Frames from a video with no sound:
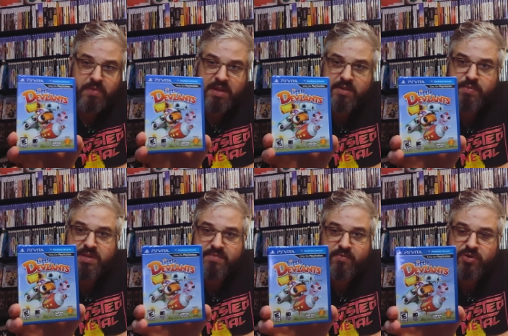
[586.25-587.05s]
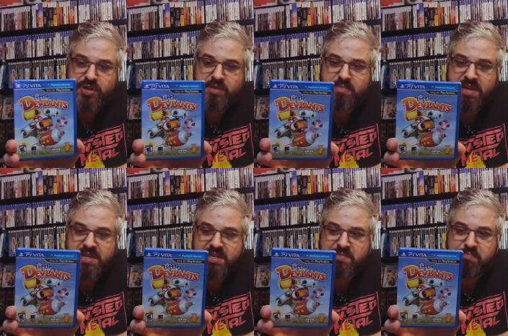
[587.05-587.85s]
And this one's unfortunate
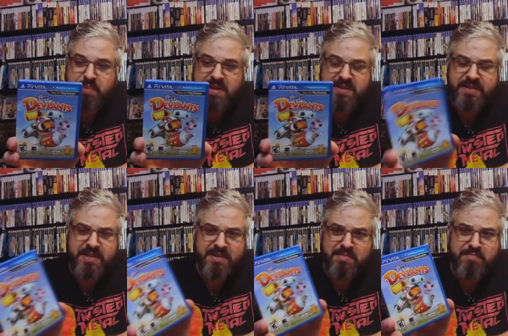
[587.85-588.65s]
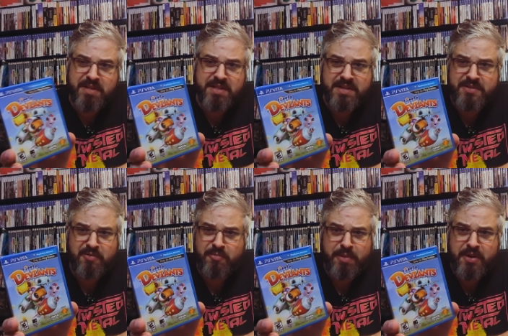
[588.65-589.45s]
because it's basically completely
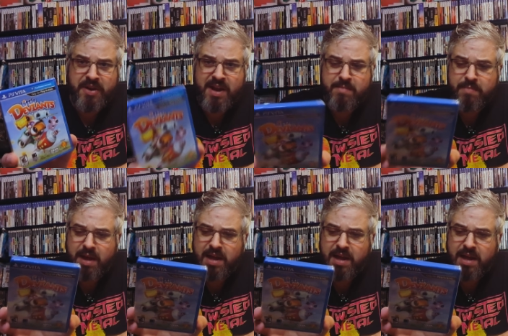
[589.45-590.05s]
solo player game.